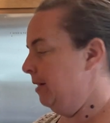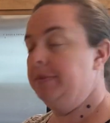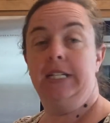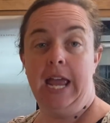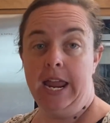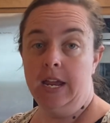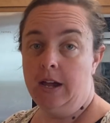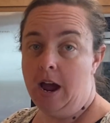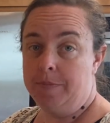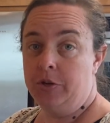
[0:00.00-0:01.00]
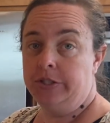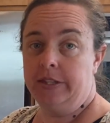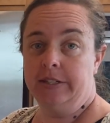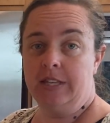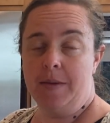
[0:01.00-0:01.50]
Today, I'm
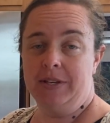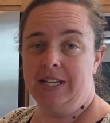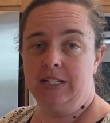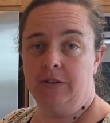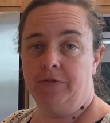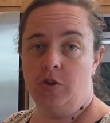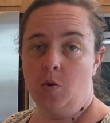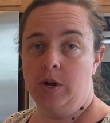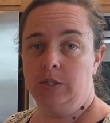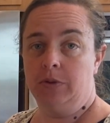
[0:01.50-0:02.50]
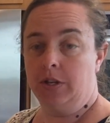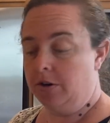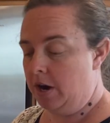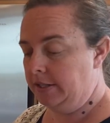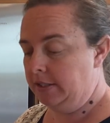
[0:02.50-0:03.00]
using the same as I did for the ones with the
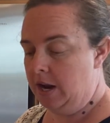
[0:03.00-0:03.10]
crust.